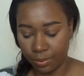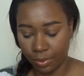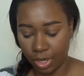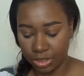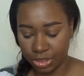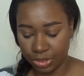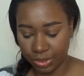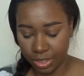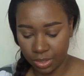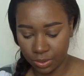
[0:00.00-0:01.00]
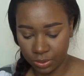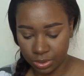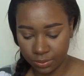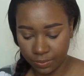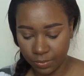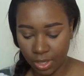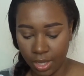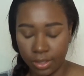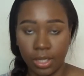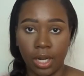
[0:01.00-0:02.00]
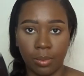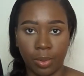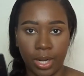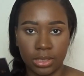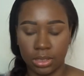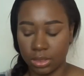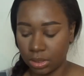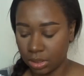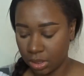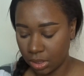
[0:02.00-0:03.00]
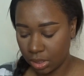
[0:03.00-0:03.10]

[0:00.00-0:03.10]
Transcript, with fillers: brush trios and then a bronzer.